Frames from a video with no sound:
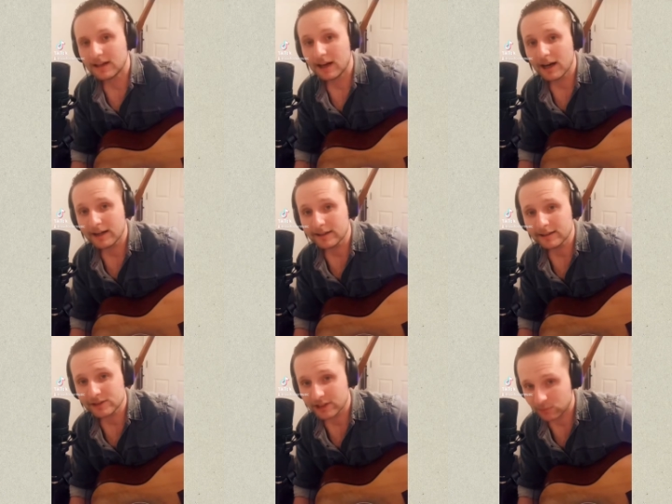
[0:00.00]
All right,
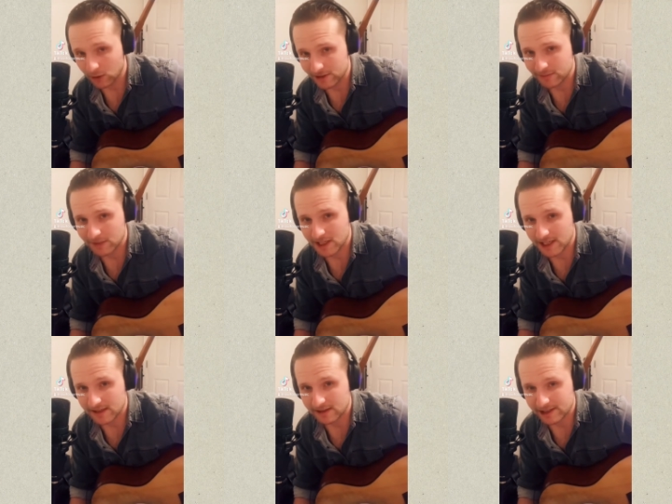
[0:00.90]
here's It Wasn't
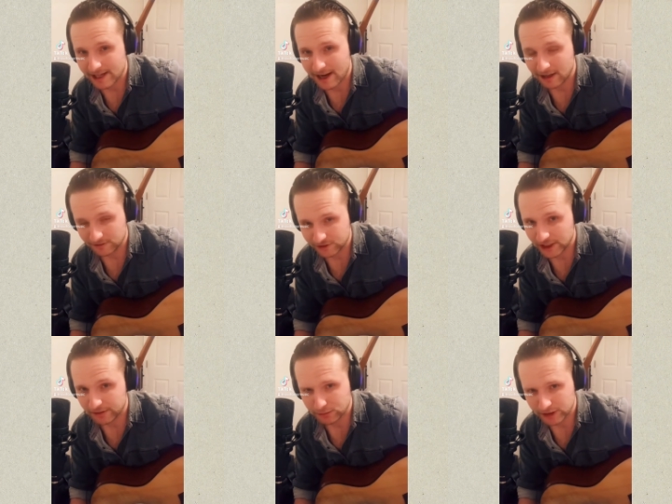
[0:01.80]
Me in the style of
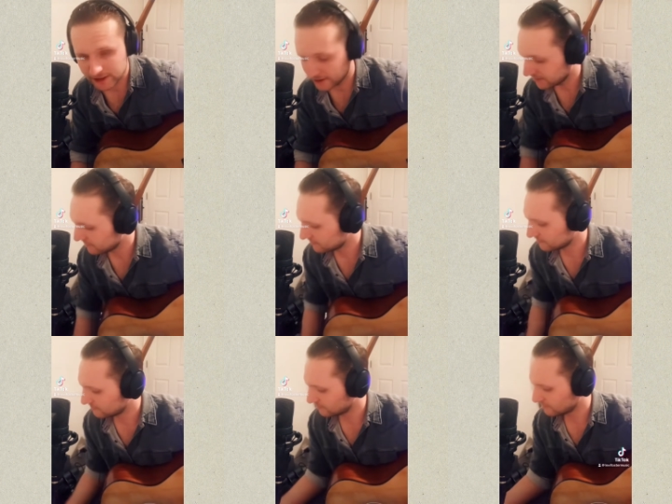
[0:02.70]
Jerry Reed.
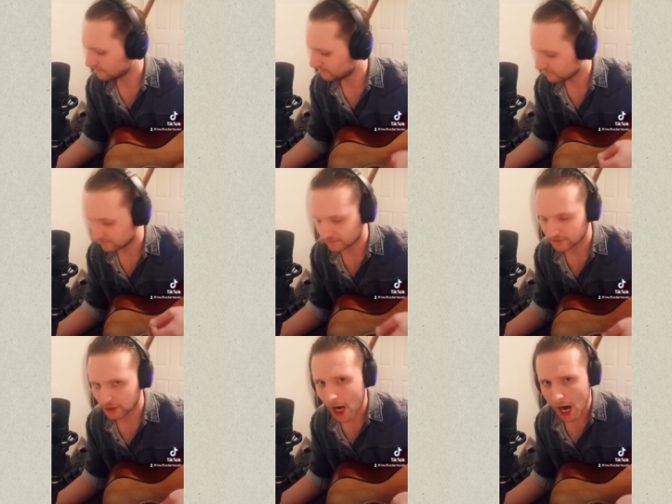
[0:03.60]

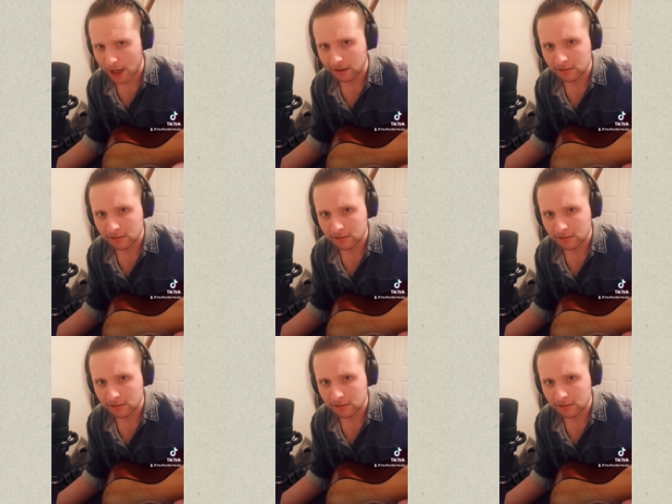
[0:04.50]
Yay!